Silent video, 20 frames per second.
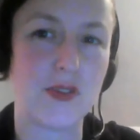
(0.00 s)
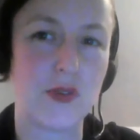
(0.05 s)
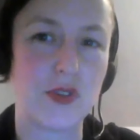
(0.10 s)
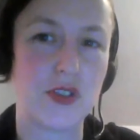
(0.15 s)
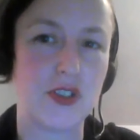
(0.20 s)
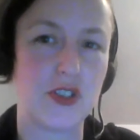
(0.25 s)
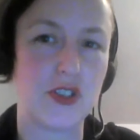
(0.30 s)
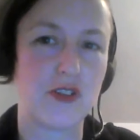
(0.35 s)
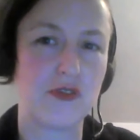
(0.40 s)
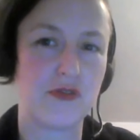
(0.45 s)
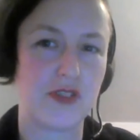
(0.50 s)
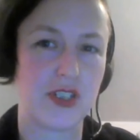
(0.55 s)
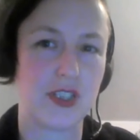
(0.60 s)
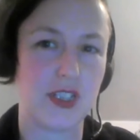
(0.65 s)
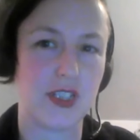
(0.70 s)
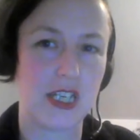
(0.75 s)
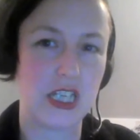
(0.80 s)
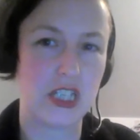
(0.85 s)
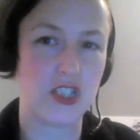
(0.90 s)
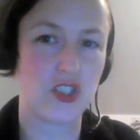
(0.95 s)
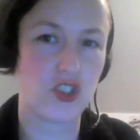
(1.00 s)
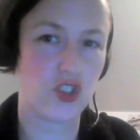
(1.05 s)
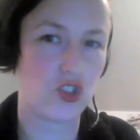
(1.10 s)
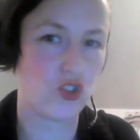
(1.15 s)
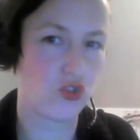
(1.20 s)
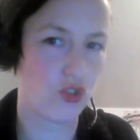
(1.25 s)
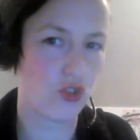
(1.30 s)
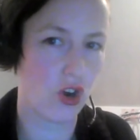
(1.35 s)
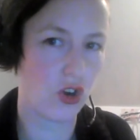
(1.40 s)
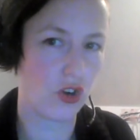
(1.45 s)
or you don't feel like it's
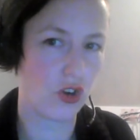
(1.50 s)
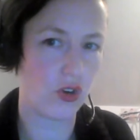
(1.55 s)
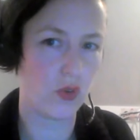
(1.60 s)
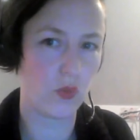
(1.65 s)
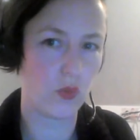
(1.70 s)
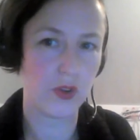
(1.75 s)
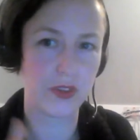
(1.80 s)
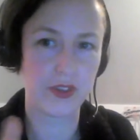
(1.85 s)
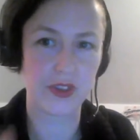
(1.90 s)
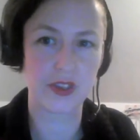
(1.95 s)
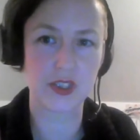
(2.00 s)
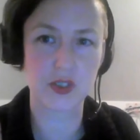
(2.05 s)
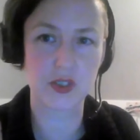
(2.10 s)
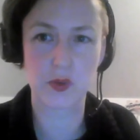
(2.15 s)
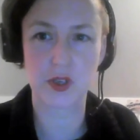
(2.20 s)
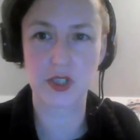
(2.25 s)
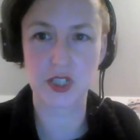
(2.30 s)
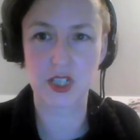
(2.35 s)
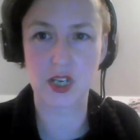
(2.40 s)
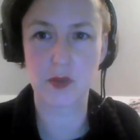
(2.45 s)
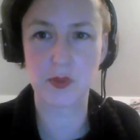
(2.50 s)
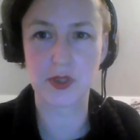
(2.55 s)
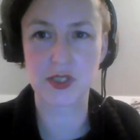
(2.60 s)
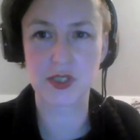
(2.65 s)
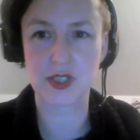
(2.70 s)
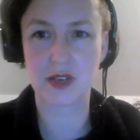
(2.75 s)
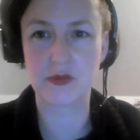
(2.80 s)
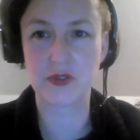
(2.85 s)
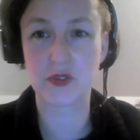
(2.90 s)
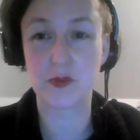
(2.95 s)
strong, one thing that's worked a couple of
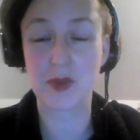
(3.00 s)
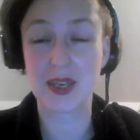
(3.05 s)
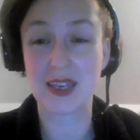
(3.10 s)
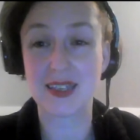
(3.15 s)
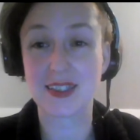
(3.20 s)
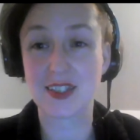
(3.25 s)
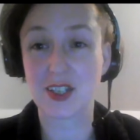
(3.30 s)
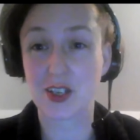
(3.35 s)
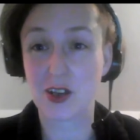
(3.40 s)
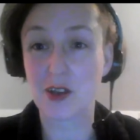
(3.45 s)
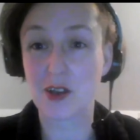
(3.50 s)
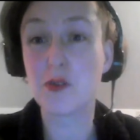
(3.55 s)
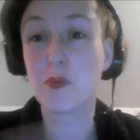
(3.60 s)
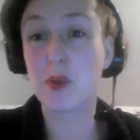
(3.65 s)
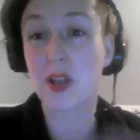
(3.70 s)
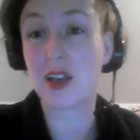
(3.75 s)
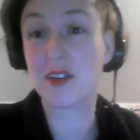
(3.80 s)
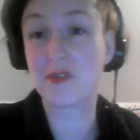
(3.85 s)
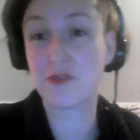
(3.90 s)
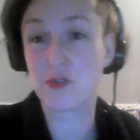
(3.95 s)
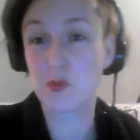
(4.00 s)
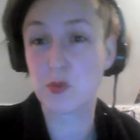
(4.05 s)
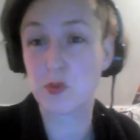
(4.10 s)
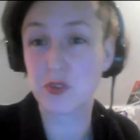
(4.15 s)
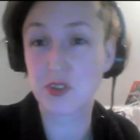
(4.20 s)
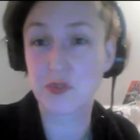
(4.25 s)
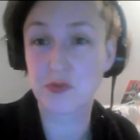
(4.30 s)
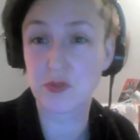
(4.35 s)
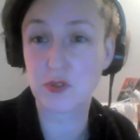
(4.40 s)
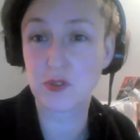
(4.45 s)
times for me is to go apply for
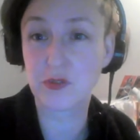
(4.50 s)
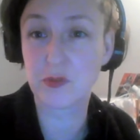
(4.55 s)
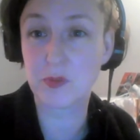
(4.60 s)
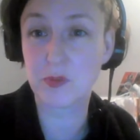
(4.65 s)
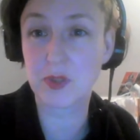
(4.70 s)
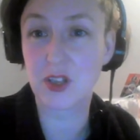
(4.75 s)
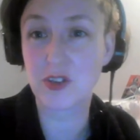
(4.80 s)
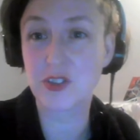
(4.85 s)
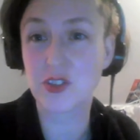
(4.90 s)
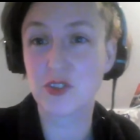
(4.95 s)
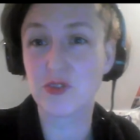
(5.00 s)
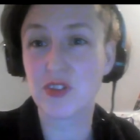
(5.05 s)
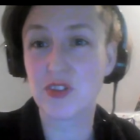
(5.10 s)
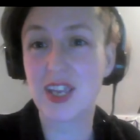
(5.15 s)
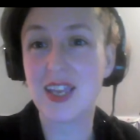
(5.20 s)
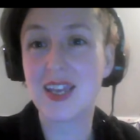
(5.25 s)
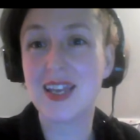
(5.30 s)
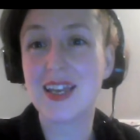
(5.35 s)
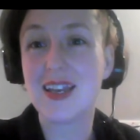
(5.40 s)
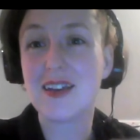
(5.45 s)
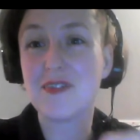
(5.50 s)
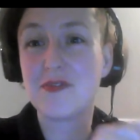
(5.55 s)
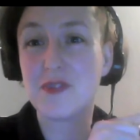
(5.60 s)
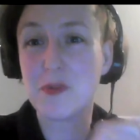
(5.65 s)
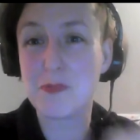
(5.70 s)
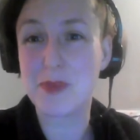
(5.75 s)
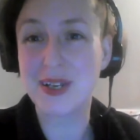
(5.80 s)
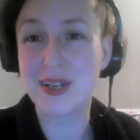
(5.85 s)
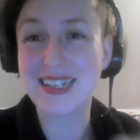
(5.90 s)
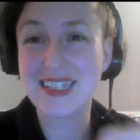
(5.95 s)
awards for all from the lottery for
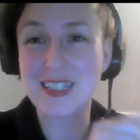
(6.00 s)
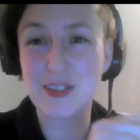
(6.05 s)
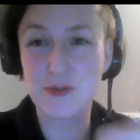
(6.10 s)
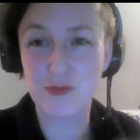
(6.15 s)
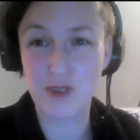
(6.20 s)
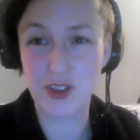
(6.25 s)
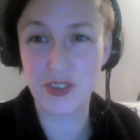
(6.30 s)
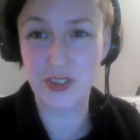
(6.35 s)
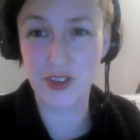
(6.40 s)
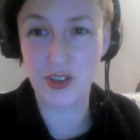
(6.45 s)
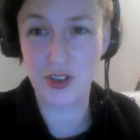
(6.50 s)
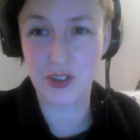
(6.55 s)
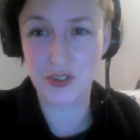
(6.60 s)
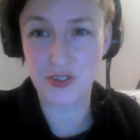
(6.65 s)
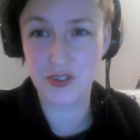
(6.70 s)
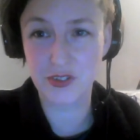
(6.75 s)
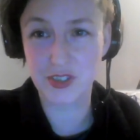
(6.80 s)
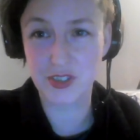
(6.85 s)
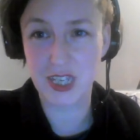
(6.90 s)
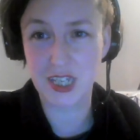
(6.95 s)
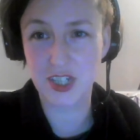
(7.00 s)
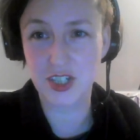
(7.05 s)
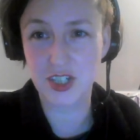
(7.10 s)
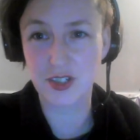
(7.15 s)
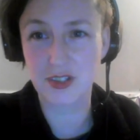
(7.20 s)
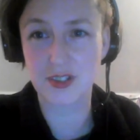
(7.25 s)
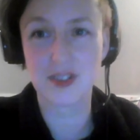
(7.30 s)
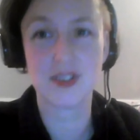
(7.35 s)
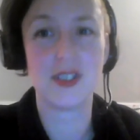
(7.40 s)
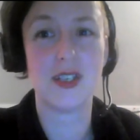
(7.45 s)
money to run the
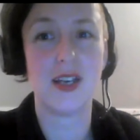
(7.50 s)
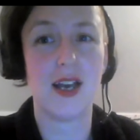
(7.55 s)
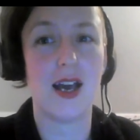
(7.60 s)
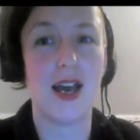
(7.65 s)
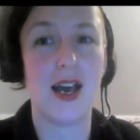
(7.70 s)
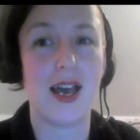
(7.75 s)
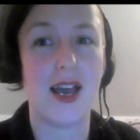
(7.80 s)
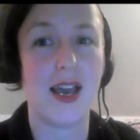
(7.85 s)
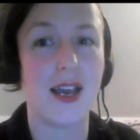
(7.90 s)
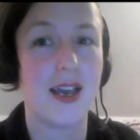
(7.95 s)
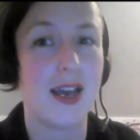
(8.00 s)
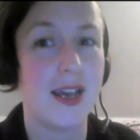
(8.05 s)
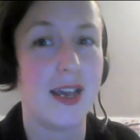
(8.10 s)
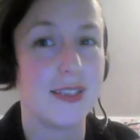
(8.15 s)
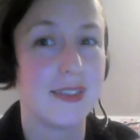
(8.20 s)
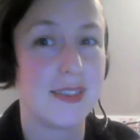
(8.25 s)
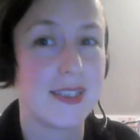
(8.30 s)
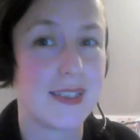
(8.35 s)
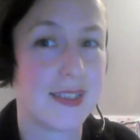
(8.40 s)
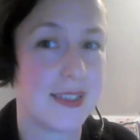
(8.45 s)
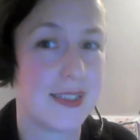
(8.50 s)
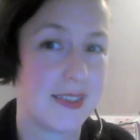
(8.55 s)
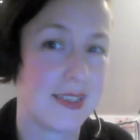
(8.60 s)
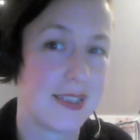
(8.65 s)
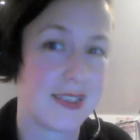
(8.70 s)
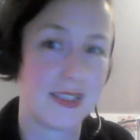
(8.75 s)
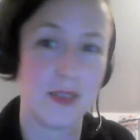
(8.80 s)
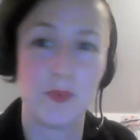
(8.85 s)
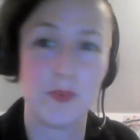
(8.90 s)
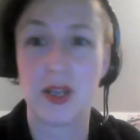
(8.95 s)
consultation. And this
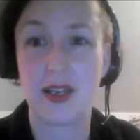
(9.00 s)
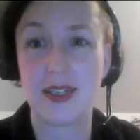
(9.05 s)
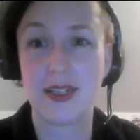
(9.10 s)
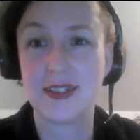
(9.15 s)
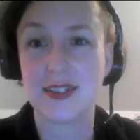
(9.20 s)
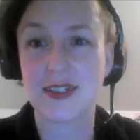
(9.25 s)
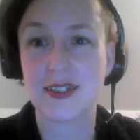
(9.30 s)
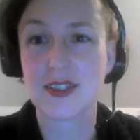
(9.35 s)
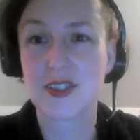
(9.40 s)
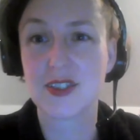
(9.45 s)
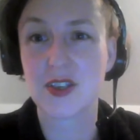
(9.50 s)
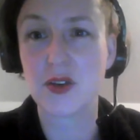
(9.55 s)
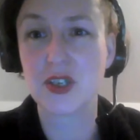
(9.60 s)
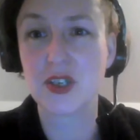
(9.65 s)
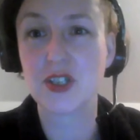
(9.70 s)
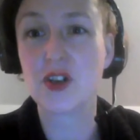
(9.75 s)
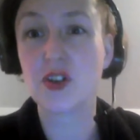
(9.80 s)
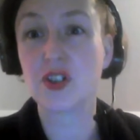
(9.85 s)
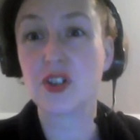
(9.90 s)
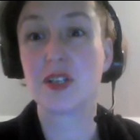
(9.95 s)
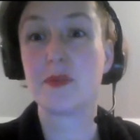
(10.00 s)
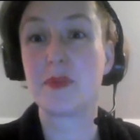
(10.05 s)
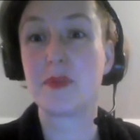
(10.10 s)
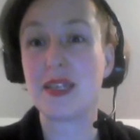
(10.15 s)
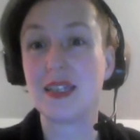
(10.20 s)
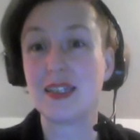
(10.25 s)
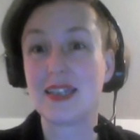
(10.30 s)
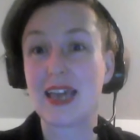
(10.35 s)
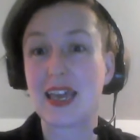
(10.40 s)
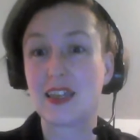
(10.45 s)
is a blinder. So you're not going to
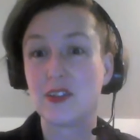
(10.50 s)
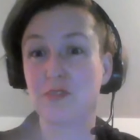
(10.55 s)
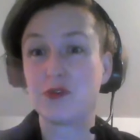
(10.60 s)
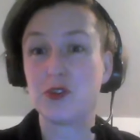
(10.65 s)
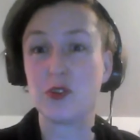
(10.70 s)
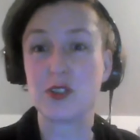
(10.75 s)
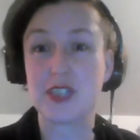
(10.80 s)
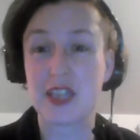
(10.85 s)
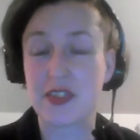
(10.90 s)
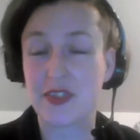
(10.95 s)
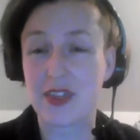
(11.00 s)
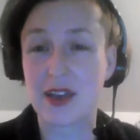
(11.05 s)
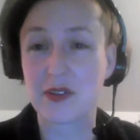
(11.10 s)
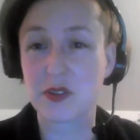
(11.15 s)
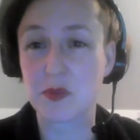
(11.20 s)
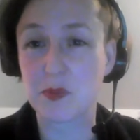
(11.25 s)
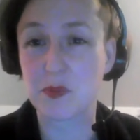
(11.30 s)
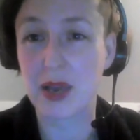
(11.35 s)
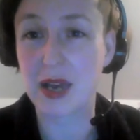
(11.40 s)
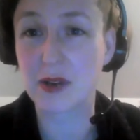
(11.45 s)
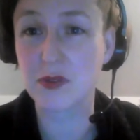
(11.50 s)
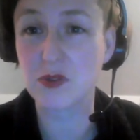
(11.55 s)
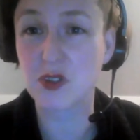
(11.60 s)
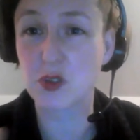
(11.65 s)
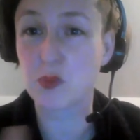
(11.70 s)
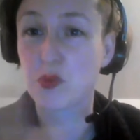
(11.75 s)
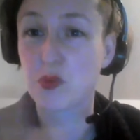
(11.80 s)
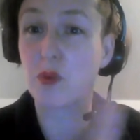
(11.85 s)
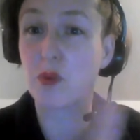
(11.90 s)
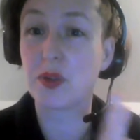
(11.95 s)
be getting the full £10,000.
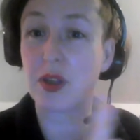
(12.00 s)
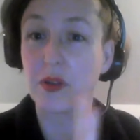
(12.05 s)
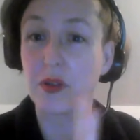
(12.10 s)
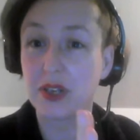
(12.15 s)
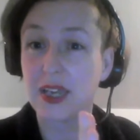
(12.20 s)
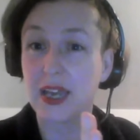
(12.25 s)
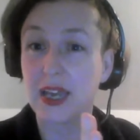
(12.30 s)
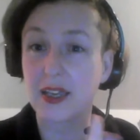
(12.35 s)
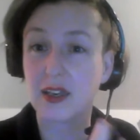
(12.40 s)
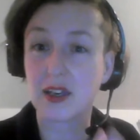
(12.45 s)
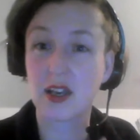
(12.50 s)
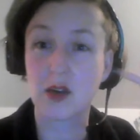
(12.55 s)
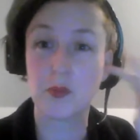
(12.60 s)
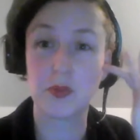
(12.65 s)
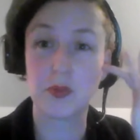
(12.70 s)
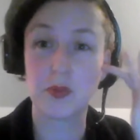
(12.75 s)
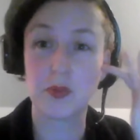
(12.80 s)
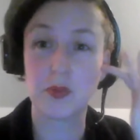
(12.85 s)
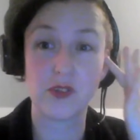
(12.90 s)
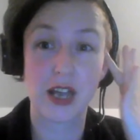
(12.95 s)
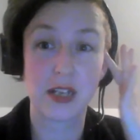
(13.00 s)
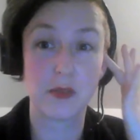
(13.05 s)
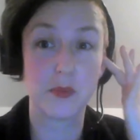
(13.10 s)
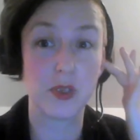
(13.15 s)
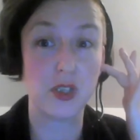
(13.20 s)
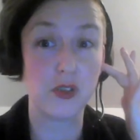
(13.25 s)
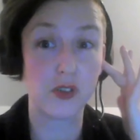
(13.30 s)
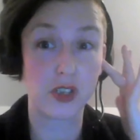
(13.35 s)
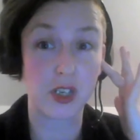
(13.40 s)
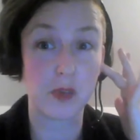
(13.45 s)
You're probably only getting a couple of grand, but
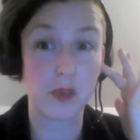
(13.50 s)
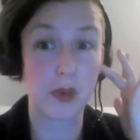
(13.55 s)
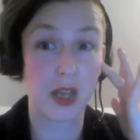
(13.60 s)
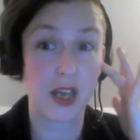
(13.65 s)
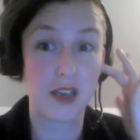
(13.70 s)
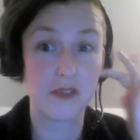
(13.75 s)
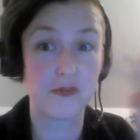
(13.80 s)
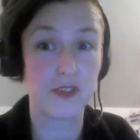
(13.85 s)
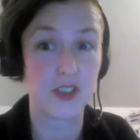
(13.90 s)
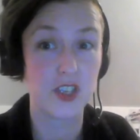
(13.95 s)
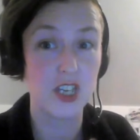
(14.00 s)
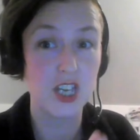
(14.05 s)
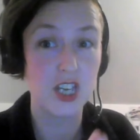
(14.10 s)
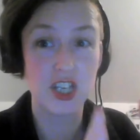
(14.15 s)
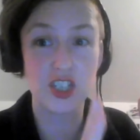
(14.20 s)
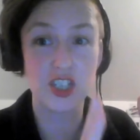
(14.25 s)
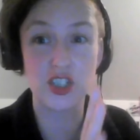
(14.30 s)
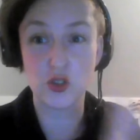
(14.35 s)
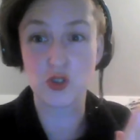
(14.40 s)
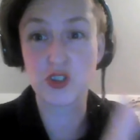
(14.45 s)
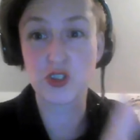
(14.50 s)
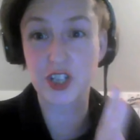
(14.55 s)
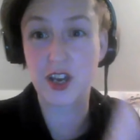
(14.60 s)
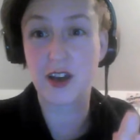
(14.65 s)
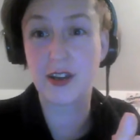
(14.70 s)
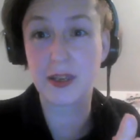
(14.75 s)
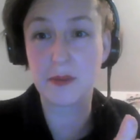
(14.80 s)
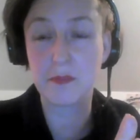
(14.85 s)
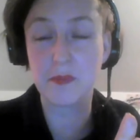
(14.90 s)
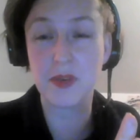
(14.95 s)
you can apply for your
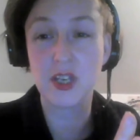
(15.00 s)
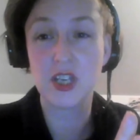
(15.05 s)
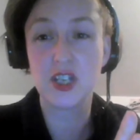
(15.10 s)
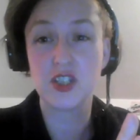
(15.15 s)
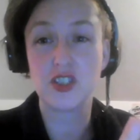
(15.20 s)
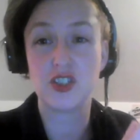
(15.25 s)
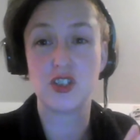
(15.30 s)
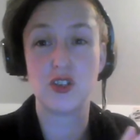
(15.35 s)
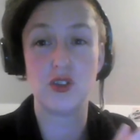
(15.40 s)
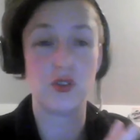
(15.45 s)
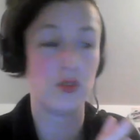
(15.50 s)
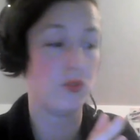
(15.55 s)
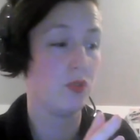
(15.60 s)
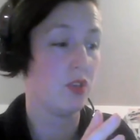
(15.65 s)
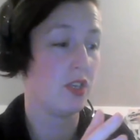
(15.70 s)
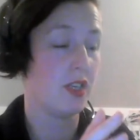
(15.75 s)
time to